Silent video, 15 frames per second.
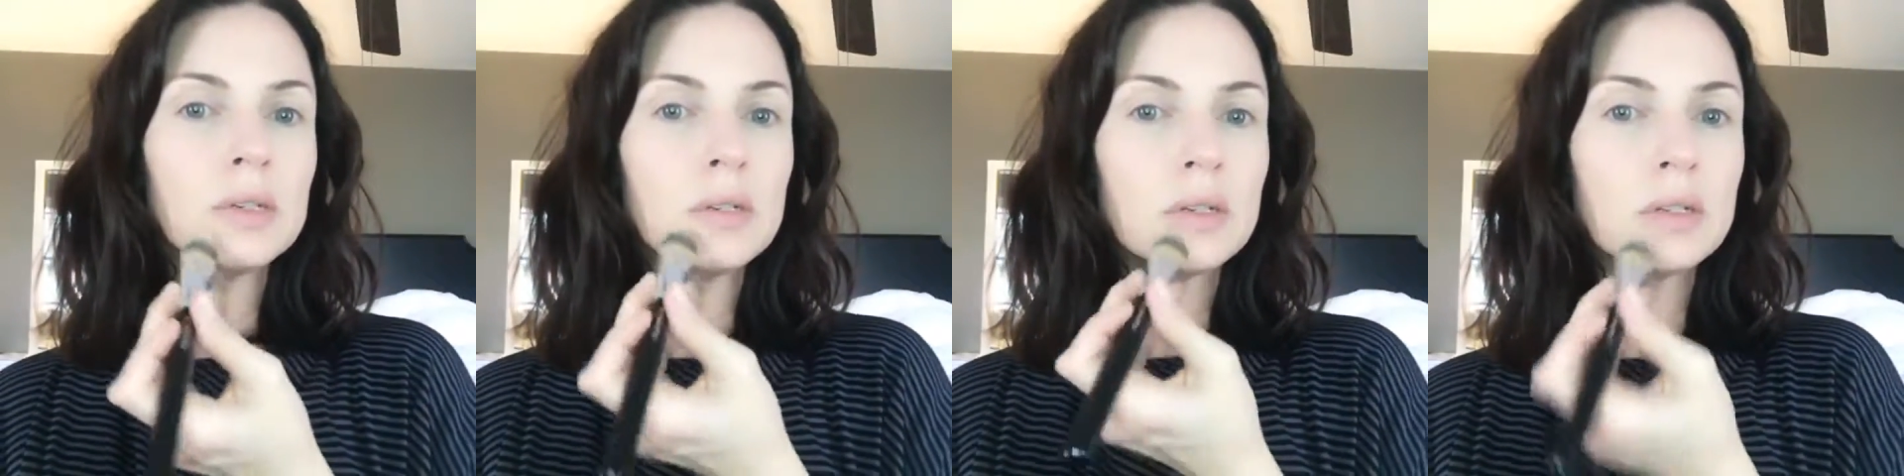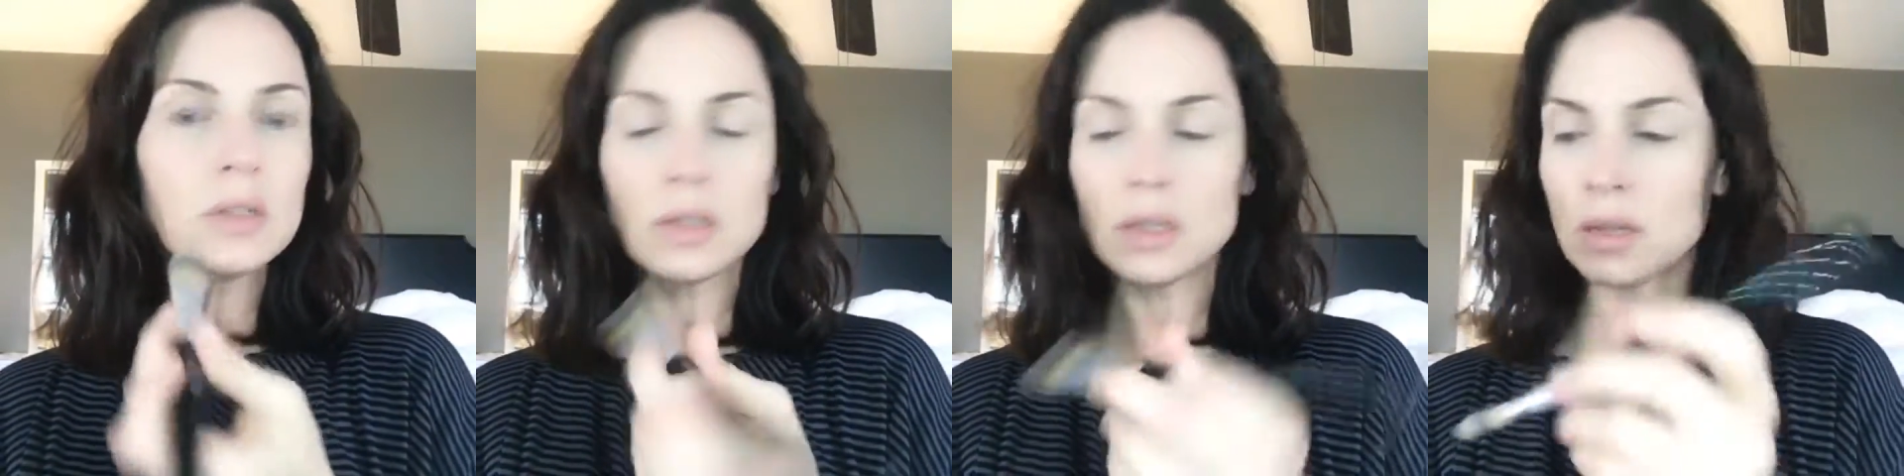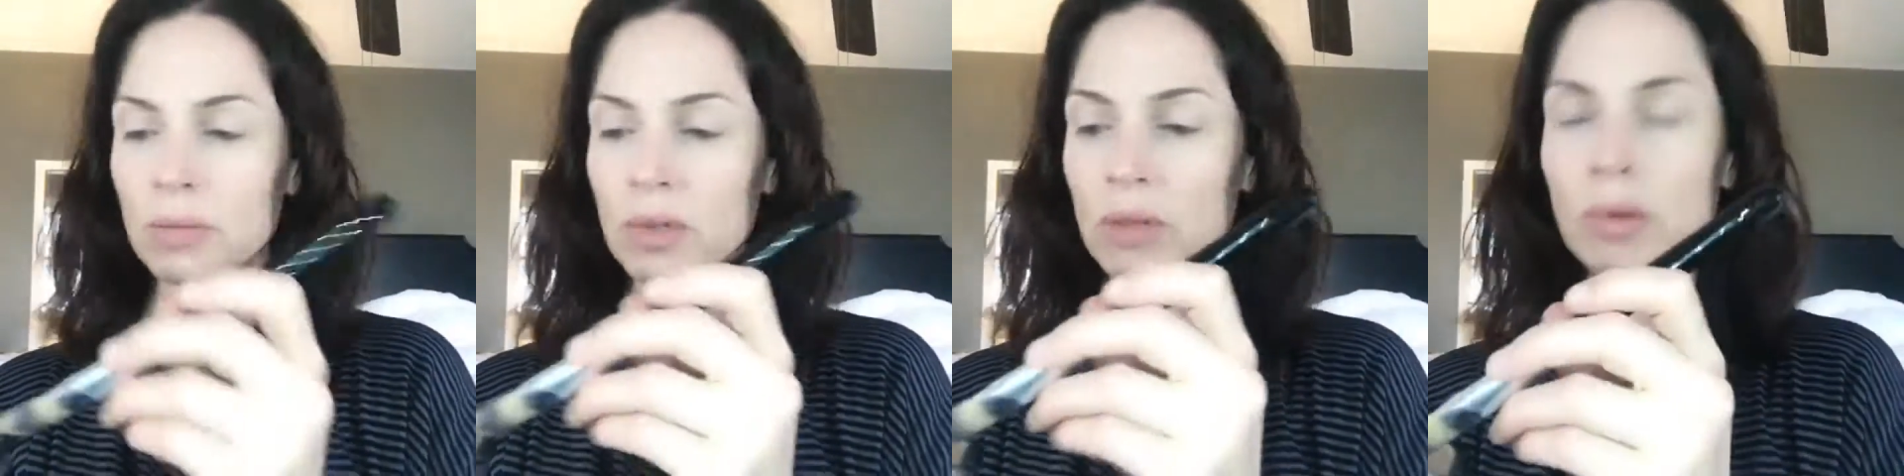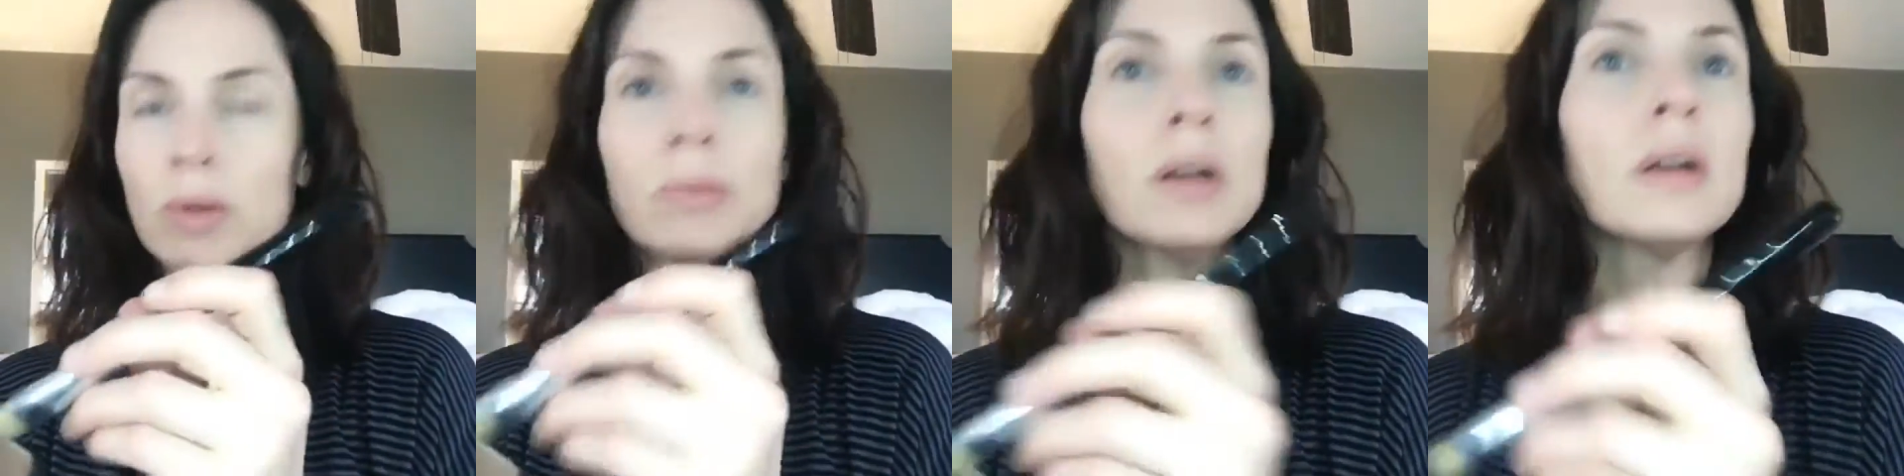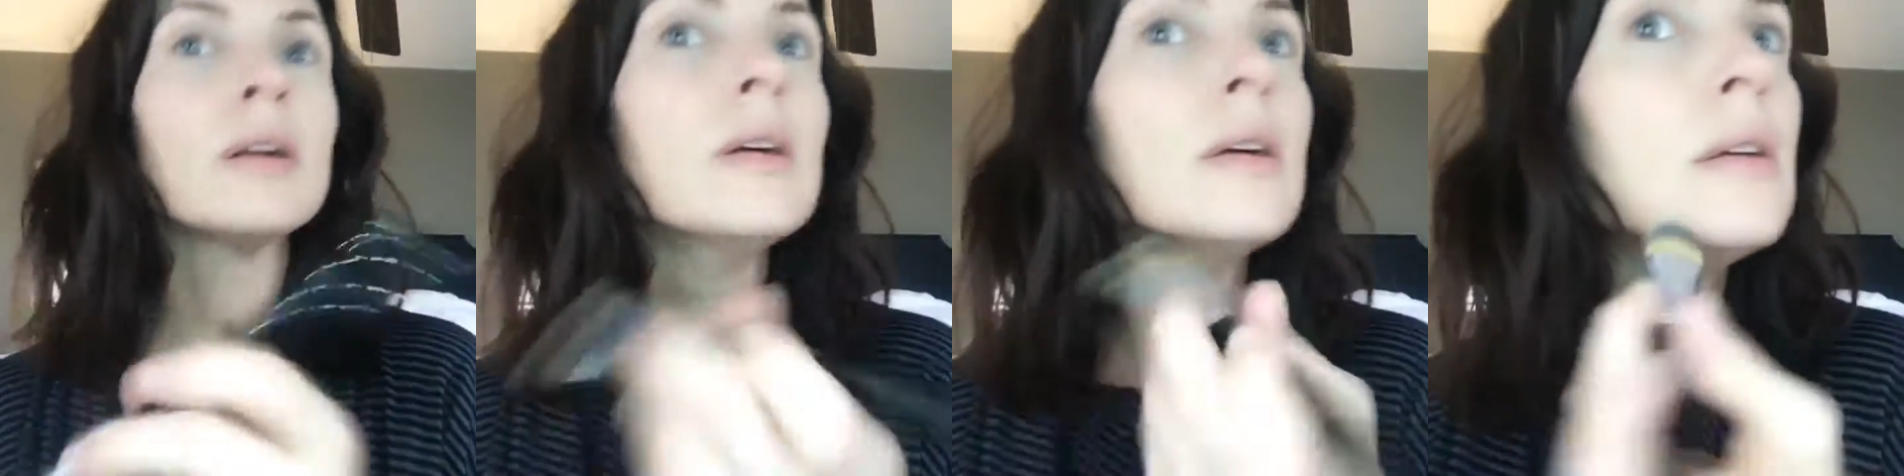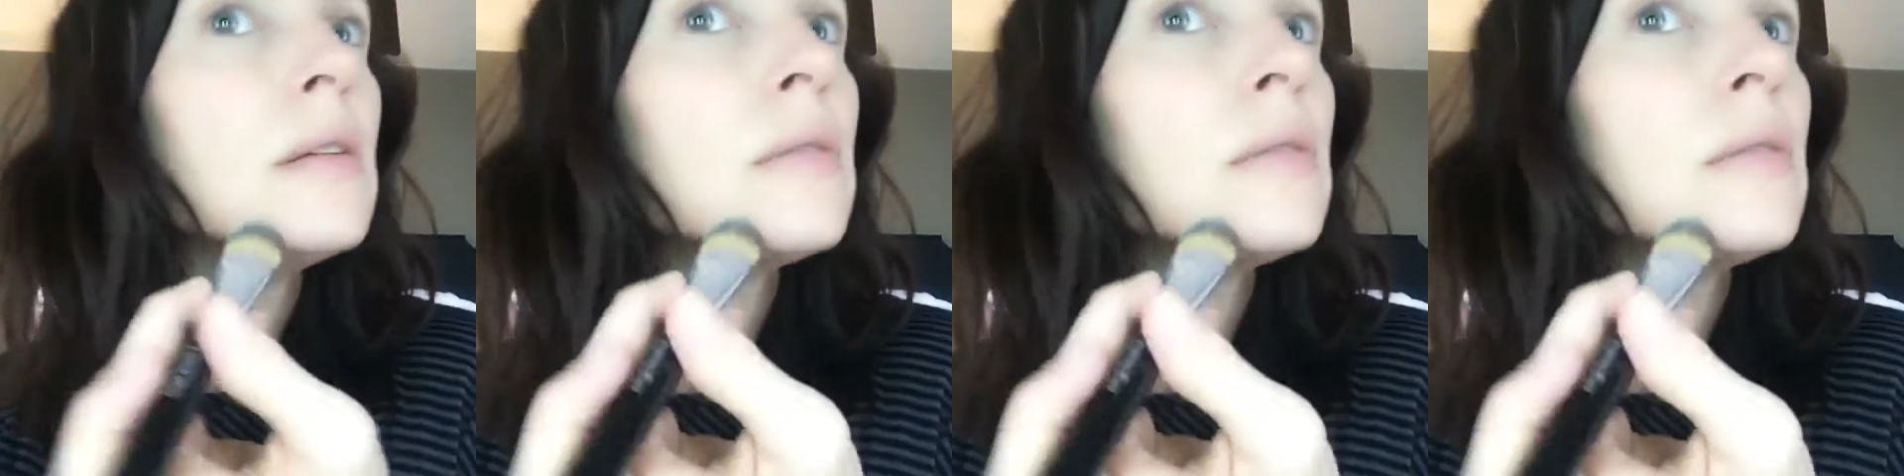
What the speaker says: you can see them a little bit better.